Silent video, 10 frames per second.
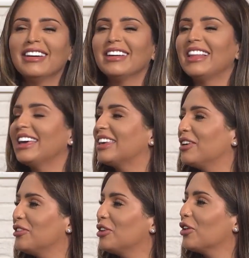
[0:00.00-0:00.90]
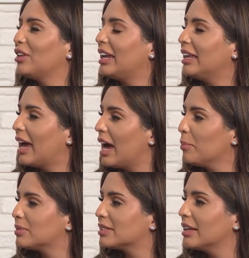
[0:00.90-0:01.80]
like, you know, dating
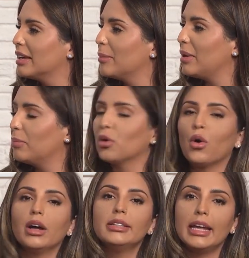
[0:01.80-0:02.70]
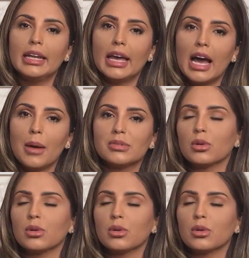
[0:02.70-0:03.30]
apps, people go on dating apps,